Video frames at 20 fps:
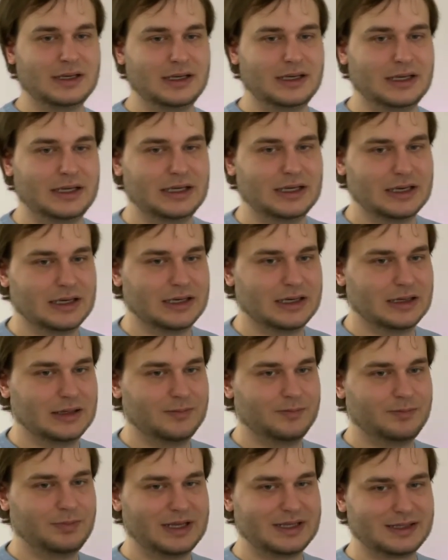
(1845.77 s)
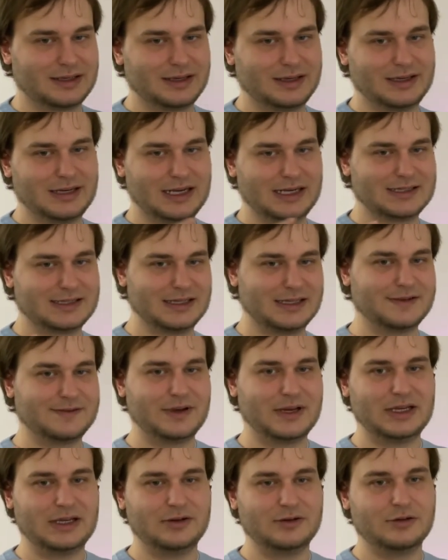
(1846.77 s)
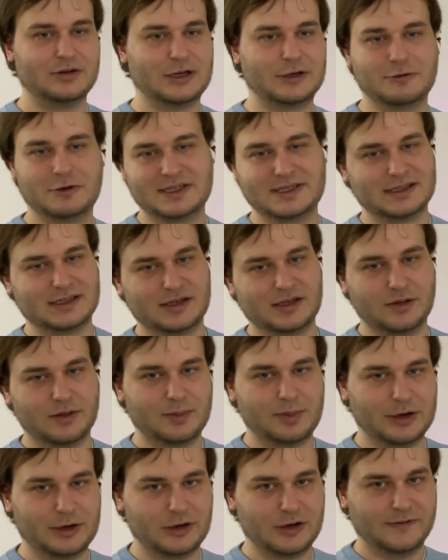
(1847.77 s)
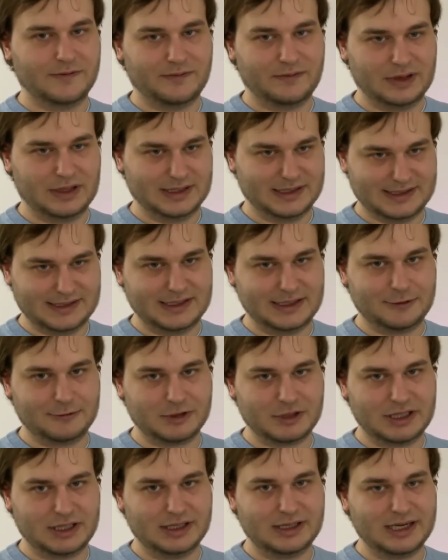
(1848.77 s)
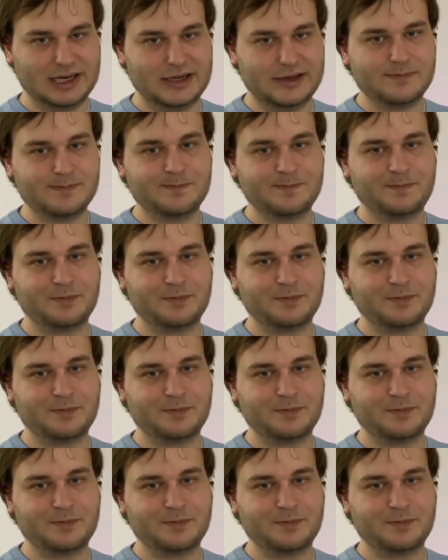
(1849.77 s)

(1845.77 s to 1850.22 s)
He basically takes this value and raises it to the power of his secret key k,